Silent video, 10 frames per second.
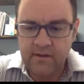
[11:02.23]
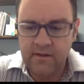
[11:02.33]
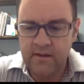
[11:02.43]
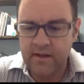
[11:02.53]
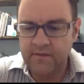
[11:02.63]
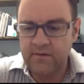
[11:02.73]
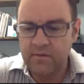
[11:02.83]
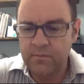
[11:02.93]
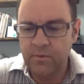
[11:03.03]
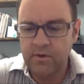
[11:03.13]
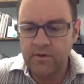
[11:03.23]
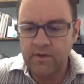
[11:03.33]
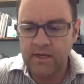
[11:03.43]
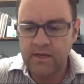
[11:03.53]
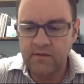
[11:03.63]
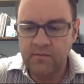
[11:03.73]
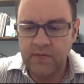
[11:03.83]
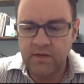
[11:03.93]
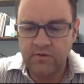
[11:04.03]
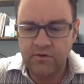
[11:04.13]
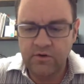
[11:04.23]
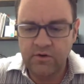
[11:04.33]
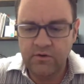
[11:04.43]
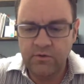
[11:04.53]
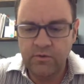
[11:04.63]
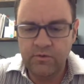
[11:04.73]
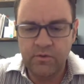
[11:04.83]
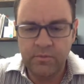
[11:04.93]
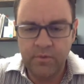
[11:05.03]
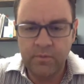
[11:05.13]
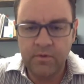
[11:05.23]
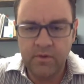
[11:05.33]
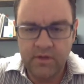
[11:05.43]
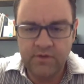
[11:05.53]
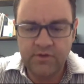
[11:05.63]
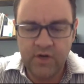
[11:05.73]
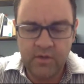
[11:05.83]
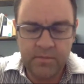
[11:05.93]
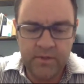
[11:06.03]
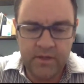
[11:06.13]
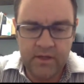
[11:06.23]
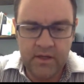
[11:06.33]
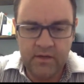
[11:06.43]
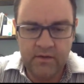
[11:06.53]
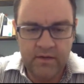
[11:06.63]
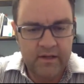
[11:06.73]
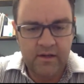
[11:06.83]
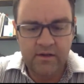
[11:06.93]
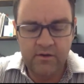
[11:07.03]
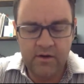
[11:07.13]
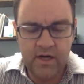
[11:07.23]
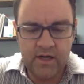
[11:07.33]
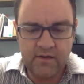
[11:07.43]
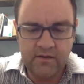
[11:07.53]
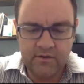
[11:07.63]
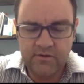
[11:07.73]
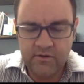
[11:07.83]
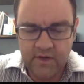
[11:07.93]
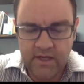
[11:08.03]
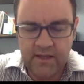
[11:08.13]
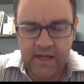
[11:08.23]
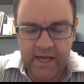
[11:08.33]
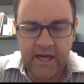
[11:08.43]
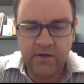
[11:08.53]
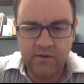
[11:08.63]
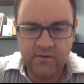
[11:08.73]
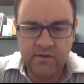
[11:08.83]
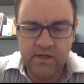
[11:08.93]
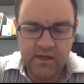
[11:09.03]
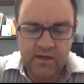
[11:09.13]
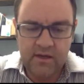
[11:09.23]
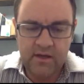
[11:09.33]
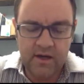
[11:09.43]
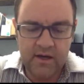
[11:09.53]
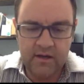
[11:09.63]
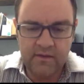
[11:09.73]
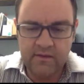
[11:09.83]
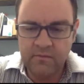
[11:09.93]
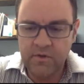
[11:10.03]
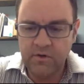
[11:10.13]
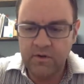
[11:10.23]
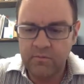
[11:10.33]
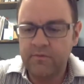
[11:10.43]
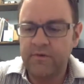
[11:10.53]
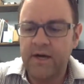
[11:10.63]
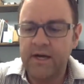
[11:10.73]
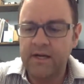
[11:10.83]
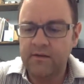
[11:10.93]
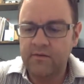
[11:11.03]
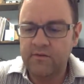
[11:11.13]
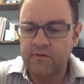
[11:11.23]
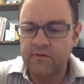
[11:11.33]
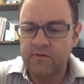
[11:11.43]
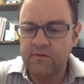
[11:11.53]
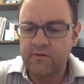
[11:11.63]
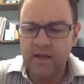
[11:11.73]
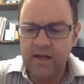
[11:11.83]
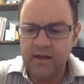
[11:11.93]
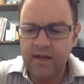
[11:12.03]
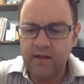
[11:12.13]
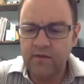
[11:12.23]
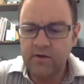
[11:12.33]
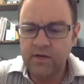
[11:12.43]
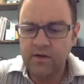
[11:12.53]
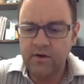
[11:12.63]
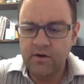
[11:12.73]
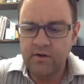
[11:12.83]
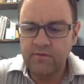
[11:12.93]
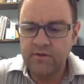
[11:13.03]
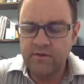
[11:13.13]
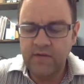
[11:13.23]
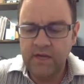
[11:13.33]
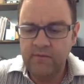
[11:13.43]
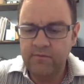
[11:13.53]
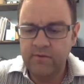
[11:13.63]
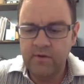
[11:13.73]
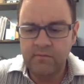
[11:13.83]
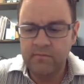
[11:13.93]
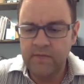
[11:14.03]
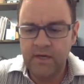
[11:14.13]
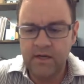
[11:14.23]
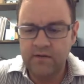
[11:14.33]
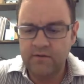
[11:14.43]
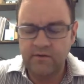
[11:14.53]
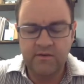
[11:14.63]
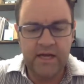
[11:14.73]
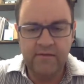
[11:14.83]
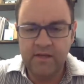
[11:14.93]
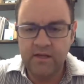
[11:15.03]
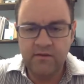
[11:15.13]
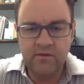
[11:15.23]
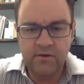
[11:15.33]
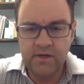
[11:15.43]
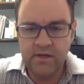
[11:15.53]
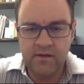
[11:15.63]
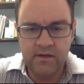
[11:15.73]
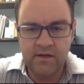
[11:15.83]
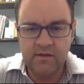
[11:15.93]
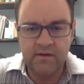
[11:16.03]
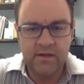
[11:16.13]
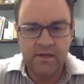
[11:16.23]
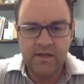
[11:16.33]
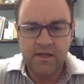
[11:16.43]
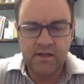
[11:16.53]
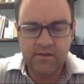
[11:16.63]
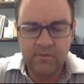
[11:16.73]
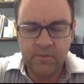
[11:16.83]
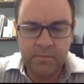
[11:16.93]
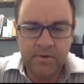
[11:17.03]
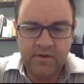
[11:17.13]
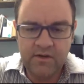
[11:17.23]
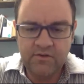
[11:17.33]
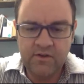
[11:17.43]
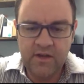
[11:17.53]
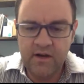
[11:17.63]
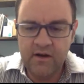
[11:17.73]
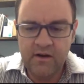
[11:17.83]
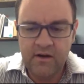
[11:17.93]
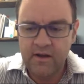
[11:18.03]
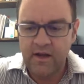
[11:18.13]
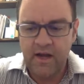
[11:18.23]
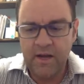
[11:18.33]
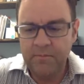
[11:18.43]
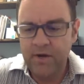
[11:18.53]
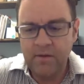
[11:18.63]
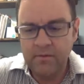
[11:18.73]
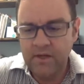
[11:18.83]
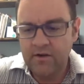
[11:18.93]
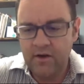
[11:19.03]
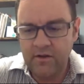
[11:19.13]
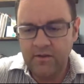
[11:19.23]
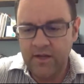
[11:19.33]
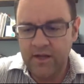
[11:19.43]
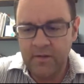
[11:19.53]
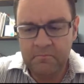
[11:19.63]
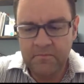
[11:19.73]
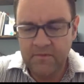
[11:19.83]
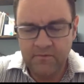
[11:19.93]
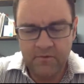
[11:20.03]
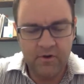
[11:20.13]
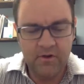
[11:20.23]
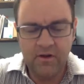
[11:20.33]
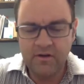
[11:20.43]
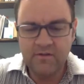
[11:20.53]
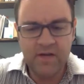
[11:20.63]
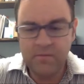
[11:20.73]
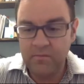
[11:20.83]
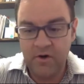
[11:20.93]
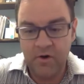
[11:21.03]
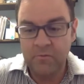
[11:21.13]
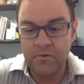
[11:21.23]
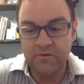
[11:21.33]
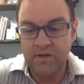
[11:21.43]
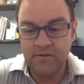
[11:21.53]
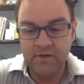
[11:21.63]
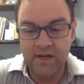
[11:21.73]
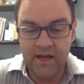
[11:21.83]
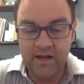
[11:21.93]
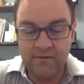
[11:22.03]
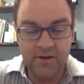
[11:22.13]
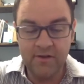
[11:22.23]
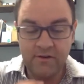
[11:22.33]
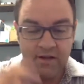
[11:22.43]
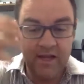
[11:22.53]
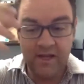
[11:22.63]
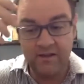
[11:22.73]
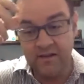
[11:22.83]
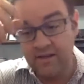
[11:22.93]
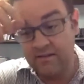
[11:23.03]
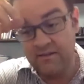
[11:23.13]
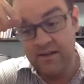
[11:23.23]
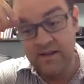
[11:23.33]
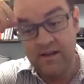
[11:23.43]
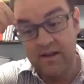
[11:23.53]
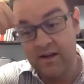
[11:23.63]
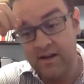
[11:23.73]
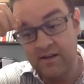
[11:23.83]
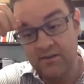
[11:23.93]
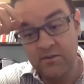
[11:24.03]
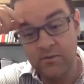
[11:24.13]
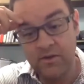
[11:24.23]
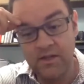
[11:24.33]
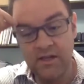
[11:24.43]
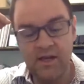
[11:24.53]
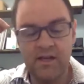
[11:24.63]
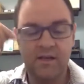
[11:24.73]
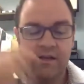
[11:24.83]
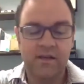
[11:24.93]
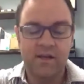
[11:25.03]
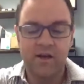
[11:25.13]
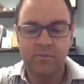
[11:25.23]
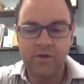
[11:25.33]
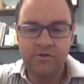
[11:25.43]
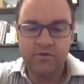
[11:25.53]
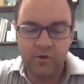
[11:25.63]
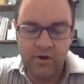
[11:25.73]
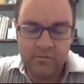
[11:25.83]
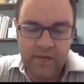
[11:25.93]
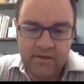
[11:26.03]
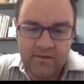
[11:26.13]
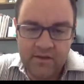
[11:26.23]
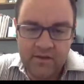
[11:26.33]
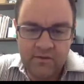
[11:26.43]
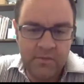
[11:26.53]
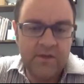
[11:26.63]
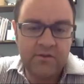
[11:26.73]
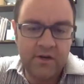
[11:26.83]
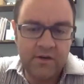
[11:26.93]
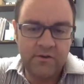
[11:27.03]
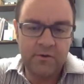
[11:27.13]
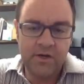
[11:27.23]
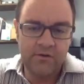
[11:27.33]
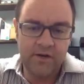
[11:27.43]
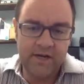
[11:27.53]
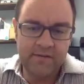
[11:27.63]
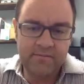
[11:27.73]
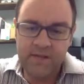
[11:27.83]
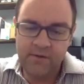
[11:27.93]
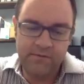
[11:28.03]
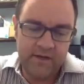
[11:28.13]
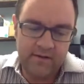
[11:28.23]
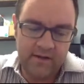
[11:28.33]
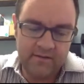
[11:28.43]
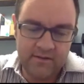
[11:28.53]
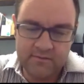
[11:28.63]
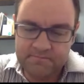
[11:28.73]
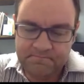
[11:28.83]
And that's an important thing, is making sure your tools are appropriately sharp and you're still getting that accuracy that the mill can provide. And so a lot of that learning curve just came from just diving into it and getting some repetition there. I probably called them for a long time, almost every day, every other day at least, to really kind of help me shore up my skills and make sure I was doing it right. And they were fantastic.